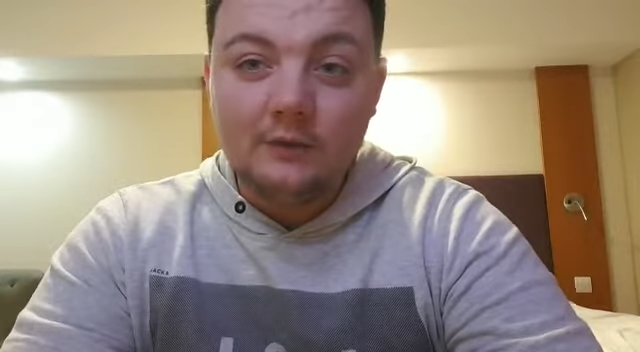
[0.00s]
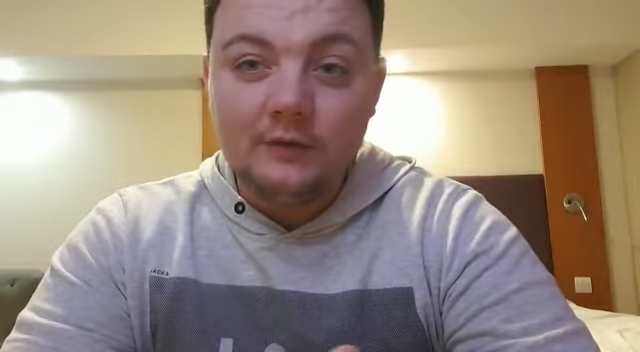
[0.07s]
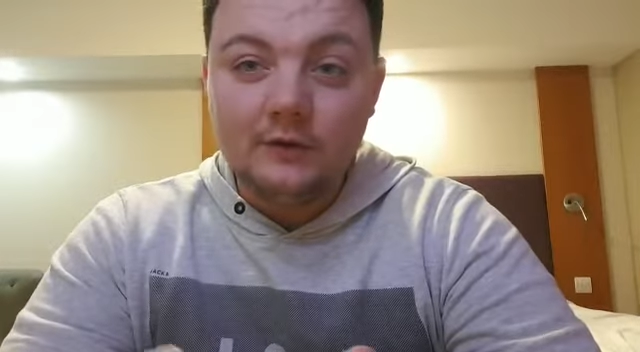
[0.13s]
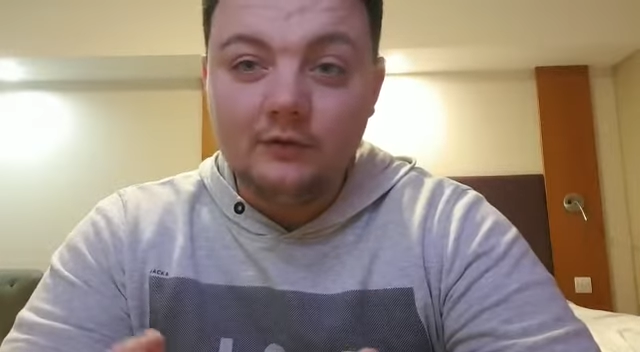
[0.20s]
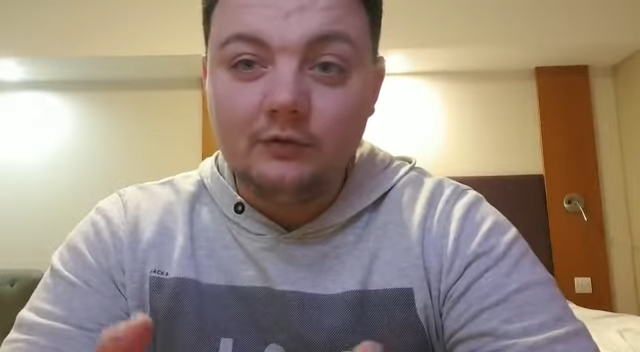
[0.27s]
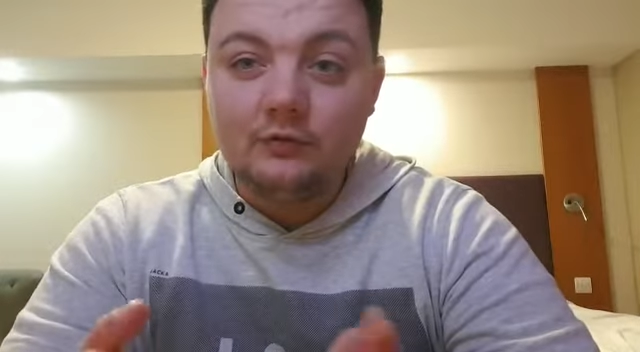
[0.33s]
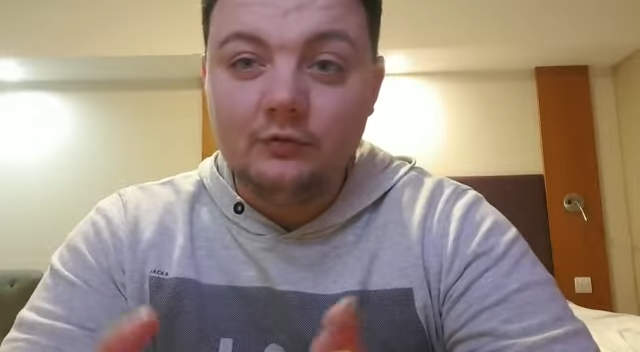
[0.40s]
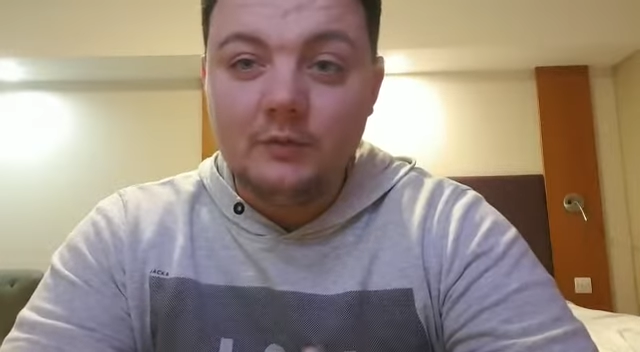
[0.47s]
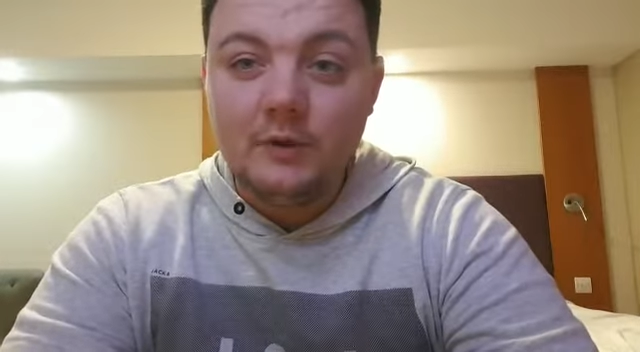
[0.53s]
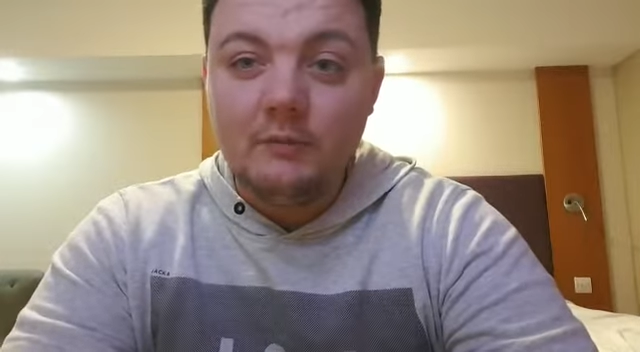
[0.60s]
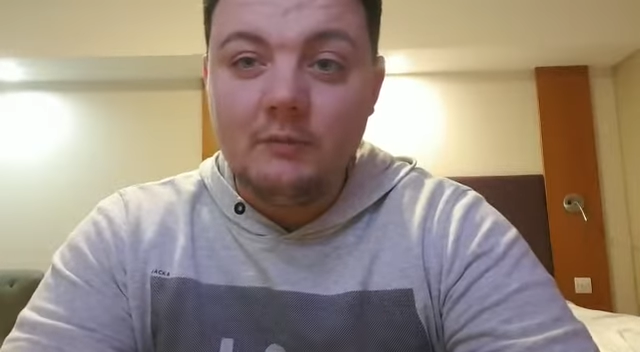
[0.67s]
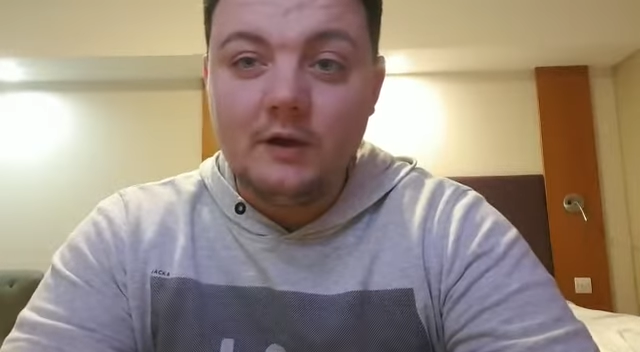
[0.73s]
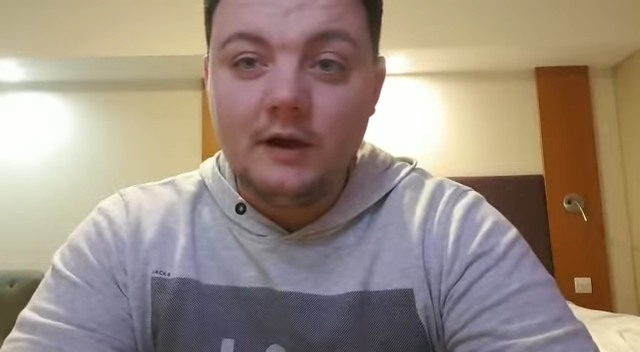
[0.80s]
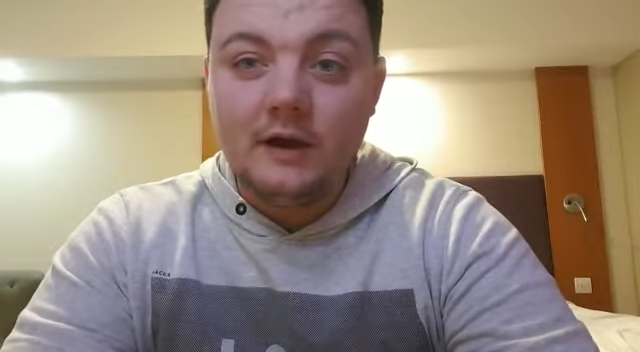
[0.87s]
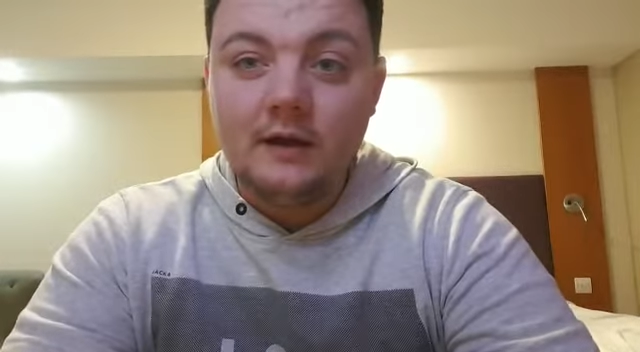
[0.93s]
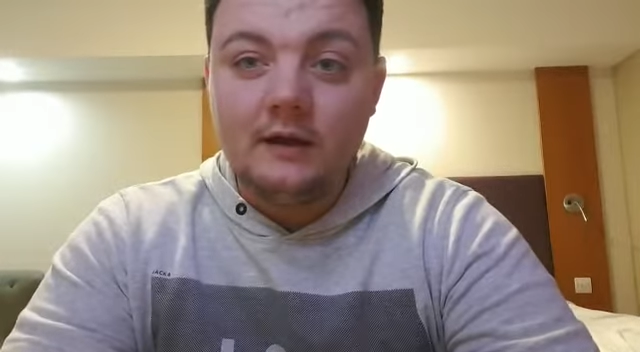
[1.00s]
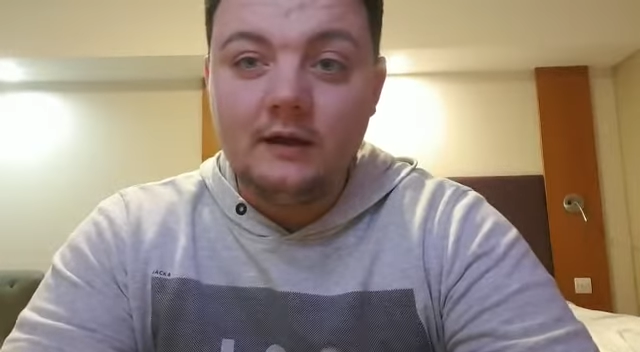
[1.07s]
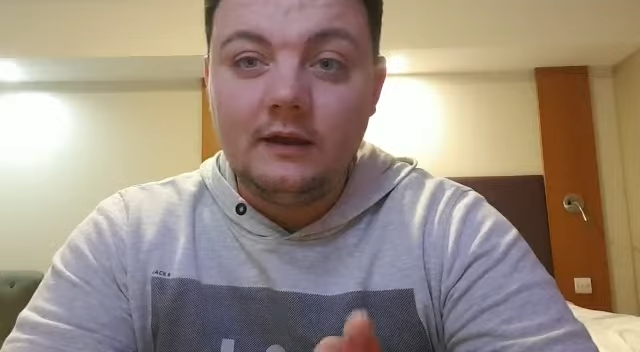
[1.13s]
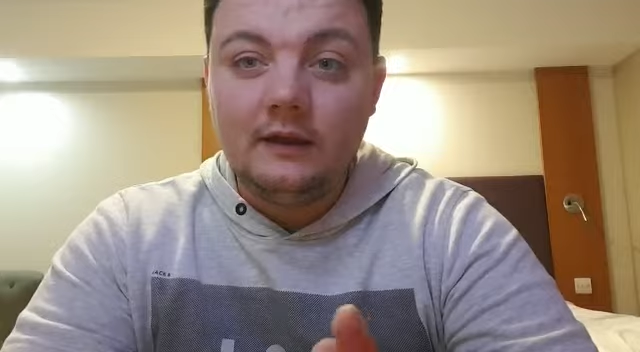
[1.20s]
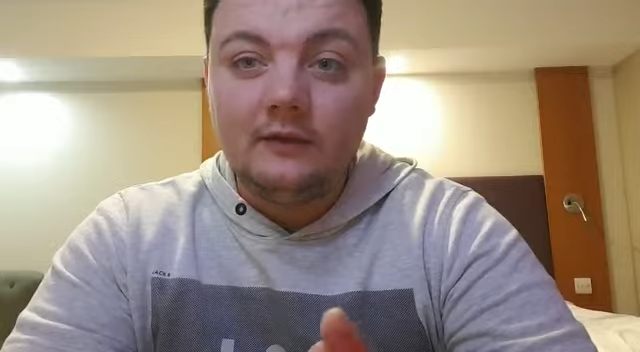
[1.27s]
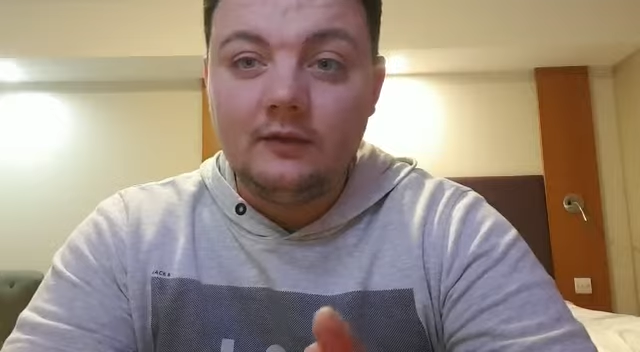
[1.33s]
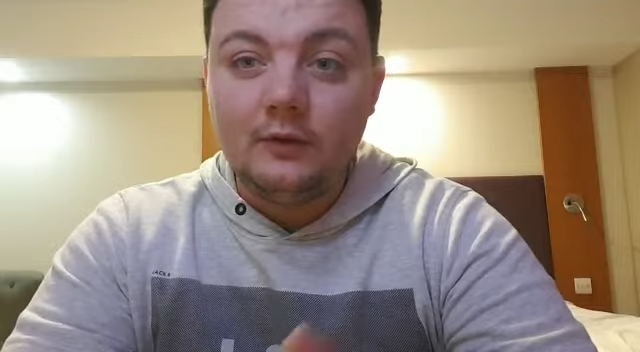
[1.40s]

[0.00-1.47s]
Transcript: So just remember, it's